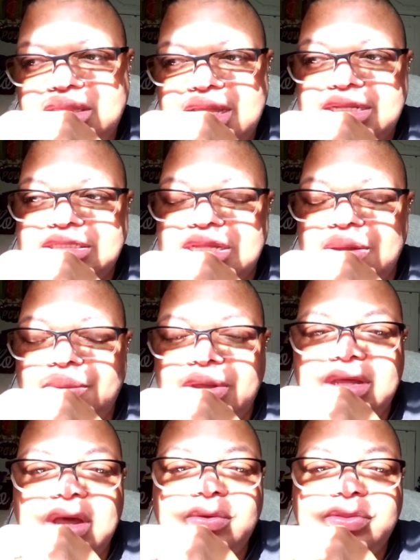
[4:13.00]
things that we
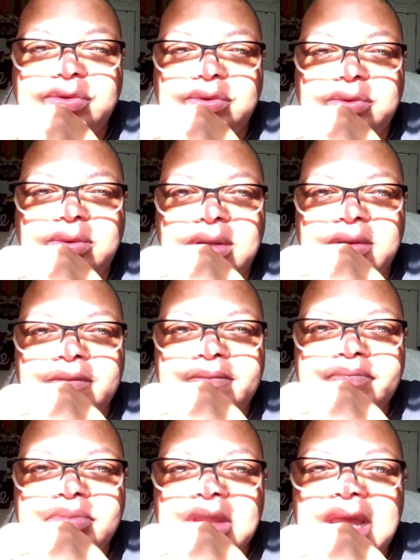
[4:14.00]
go through
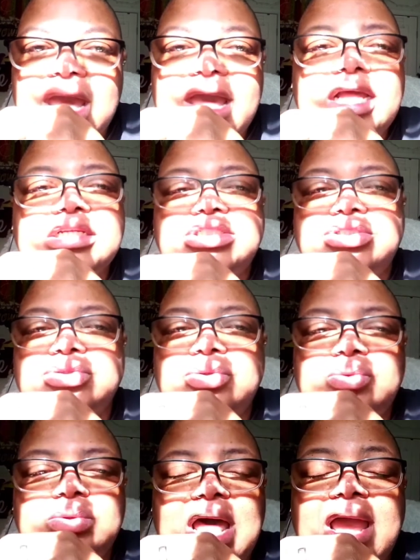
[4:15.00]
is
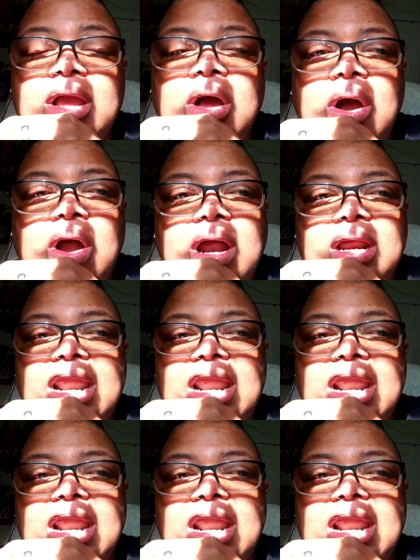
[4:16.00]
through, like, art.